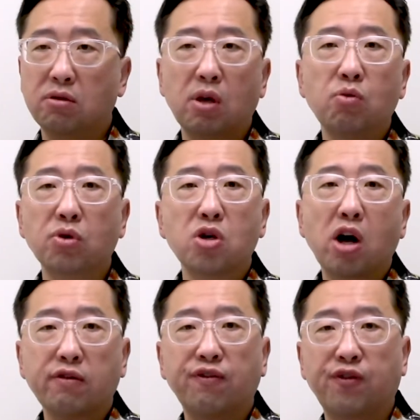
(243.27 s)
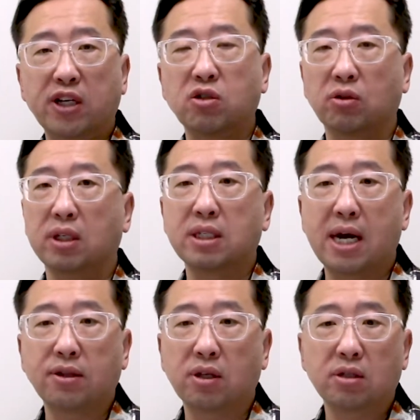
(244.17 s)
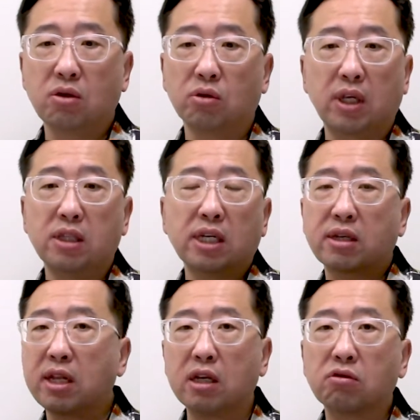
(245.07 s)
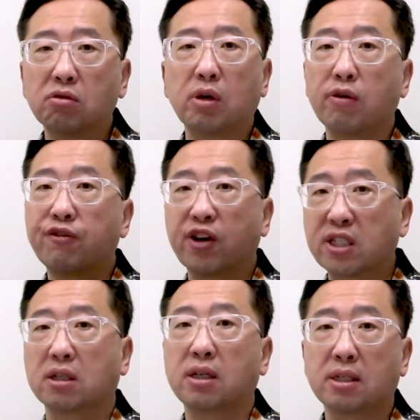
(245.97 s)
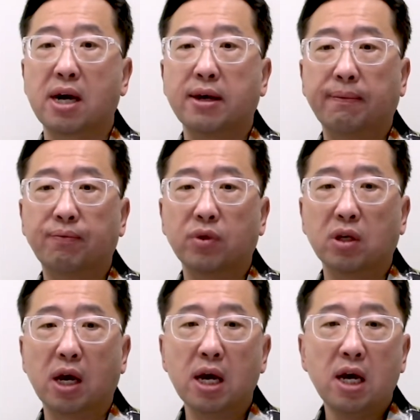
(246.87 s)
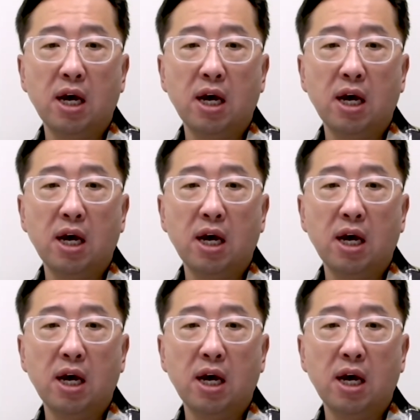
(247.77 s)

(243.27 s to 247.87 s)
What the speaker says: They will not fix your design. This, it doesn't include they will fix the design. Okay.